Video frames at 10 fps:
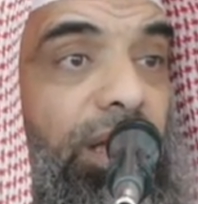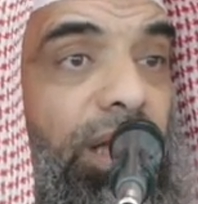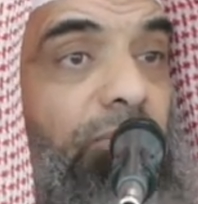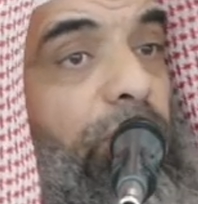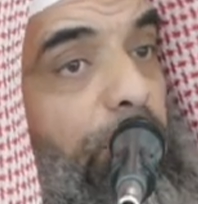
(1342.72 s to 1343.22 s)

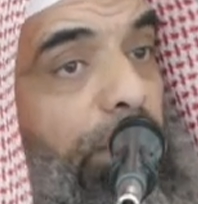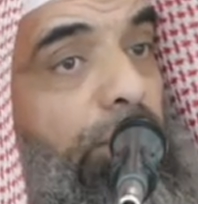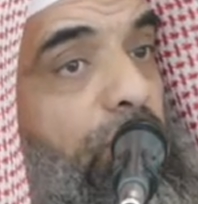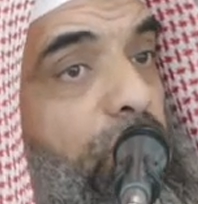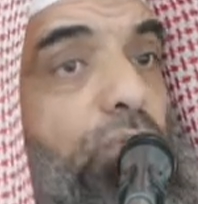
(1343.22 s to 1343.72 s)
If the
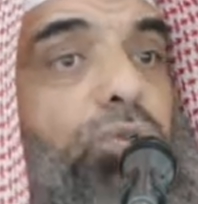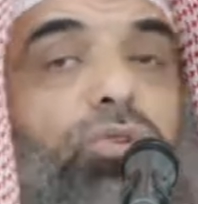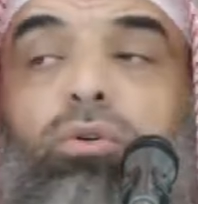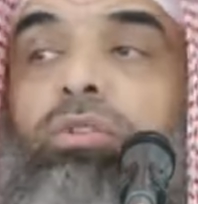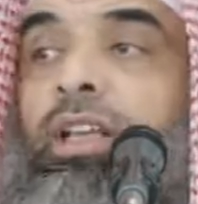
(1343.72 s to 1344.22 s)
parents do
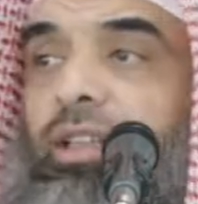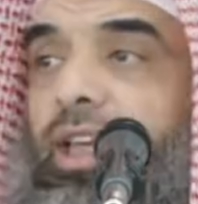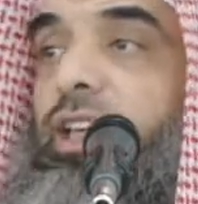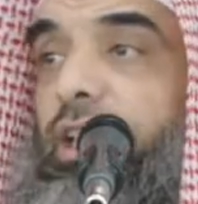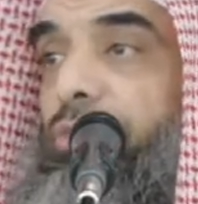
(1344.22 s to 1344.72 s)
so, then
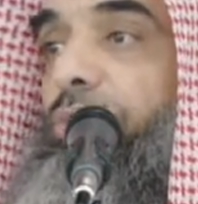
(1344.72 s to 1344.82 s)
they need to